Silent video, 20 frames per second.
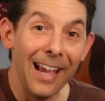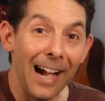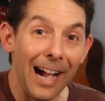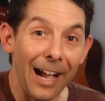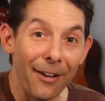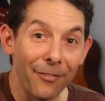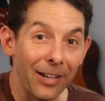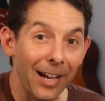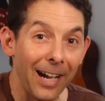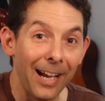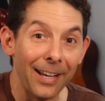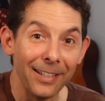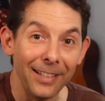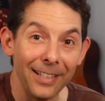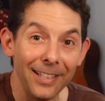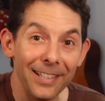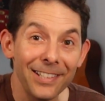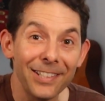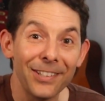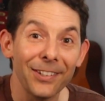I've got an
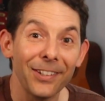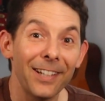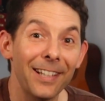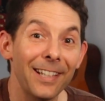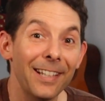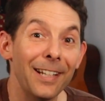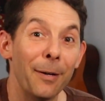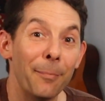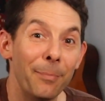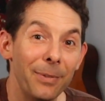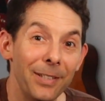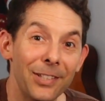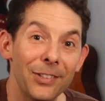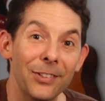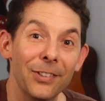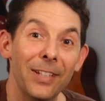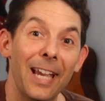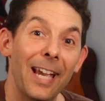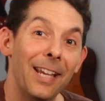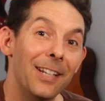E string, a B
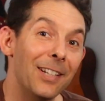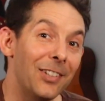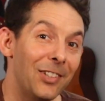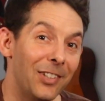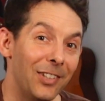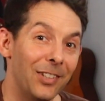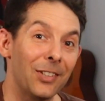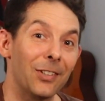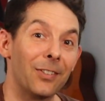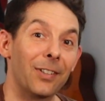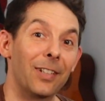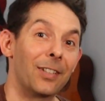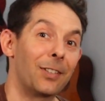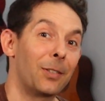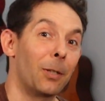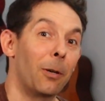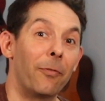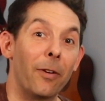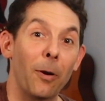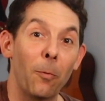string, and a G string.
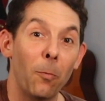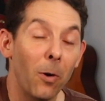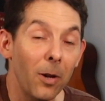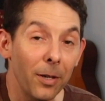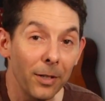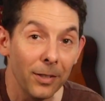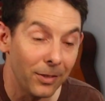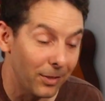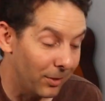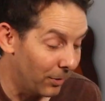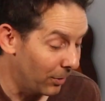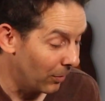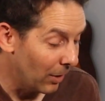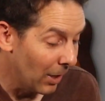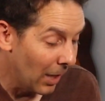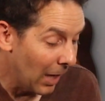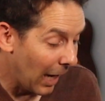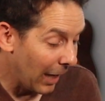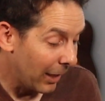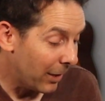So if I wanted to,
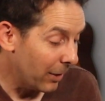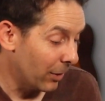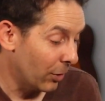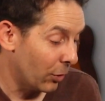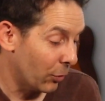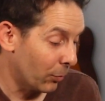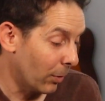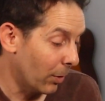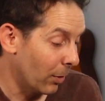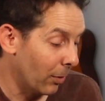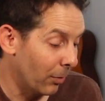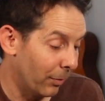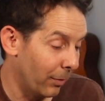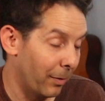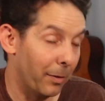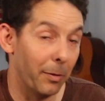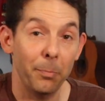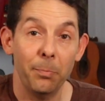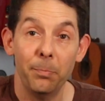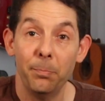I could have droned
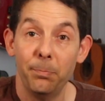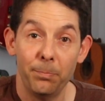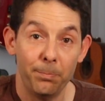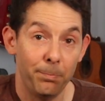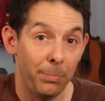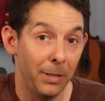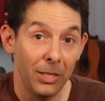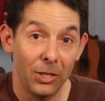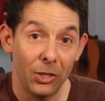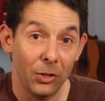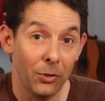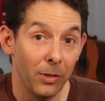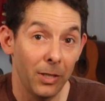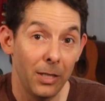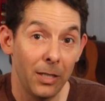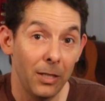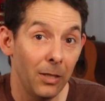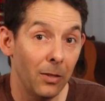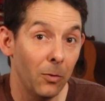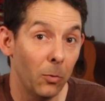the B
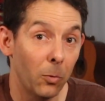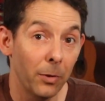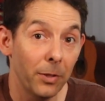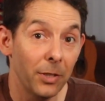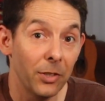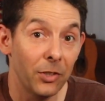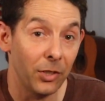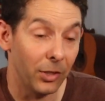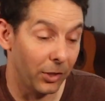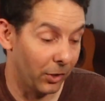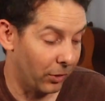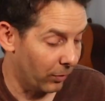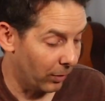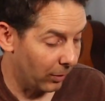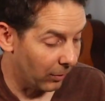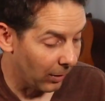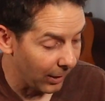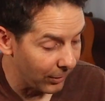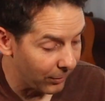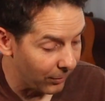string or the G string,
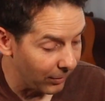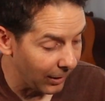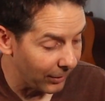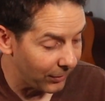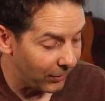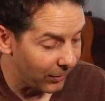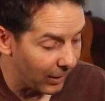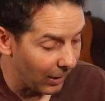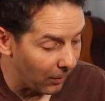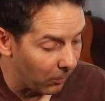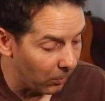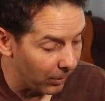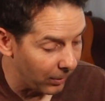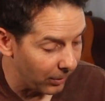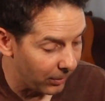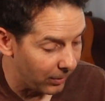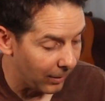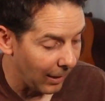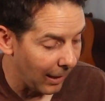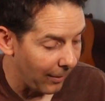right? So let's say I
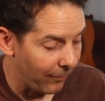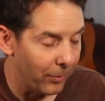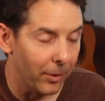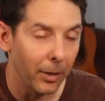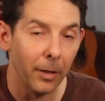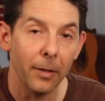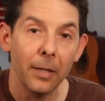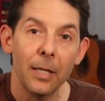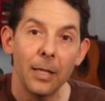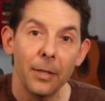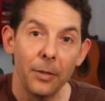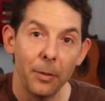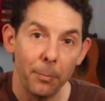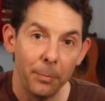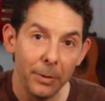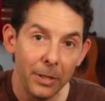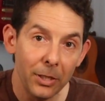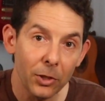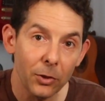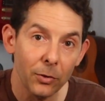wanted to have the
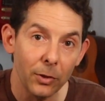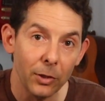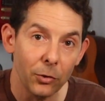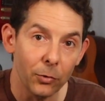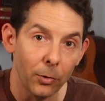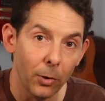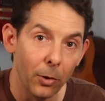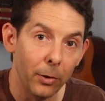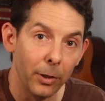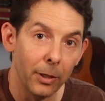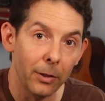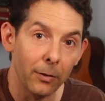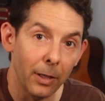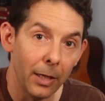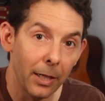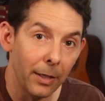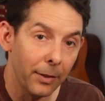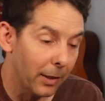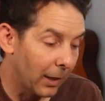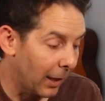B string droning,
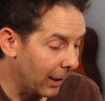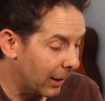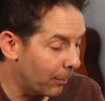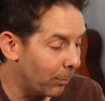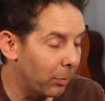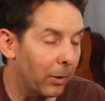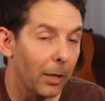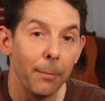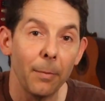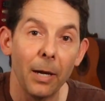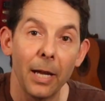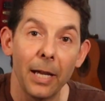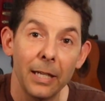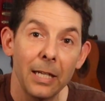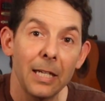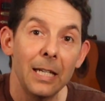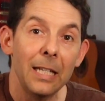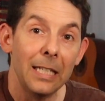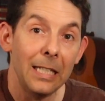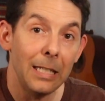right? Then I could play my
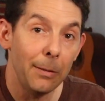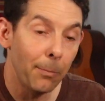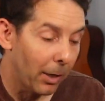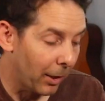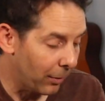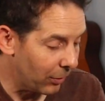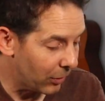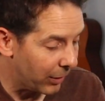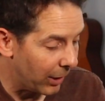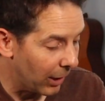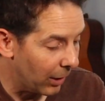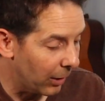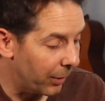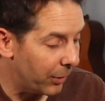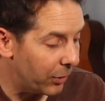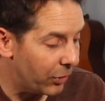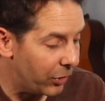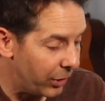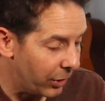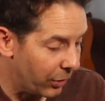E minor scale on
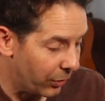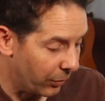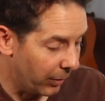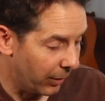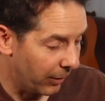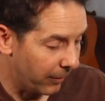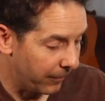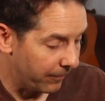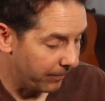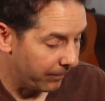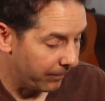the G string.